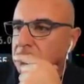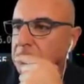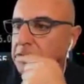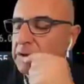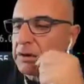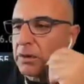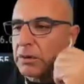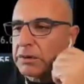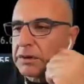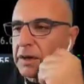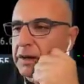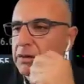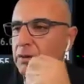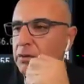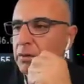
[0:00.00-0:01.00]
You know what?
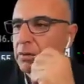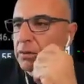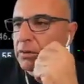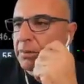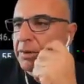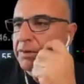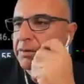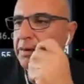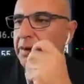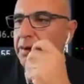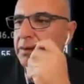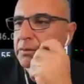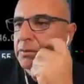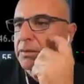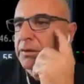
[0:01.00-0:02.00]
I don't want to mess
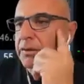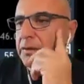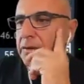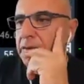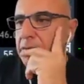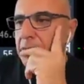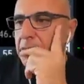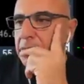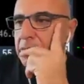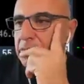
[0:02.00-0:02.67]
around with Cisco.